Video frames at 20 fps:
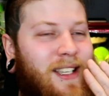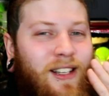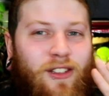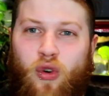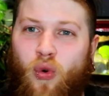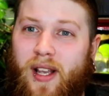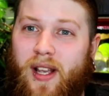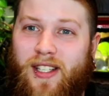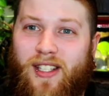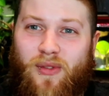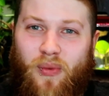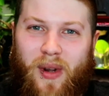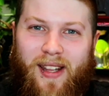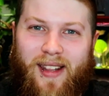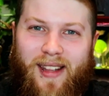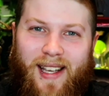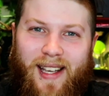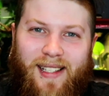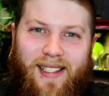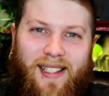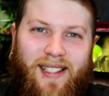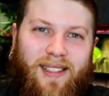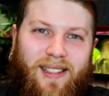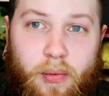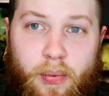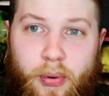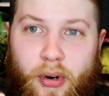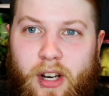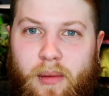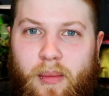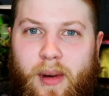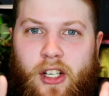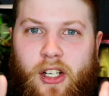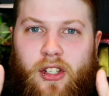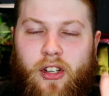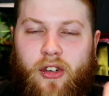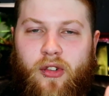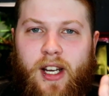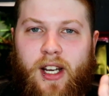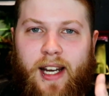a twist with it pretty much
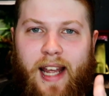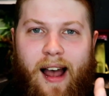the green